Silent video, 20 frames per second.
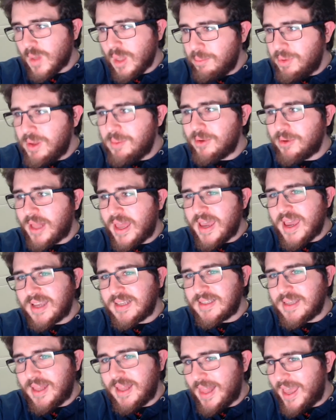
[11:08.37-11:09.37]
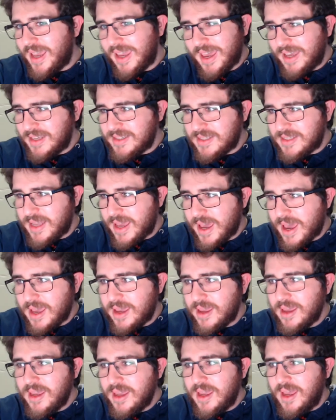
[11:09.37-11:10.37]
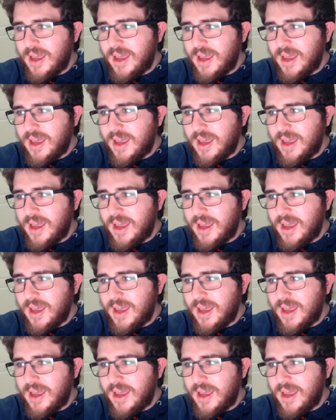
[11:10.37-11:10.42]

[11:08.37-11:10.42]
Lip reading: people like XDA.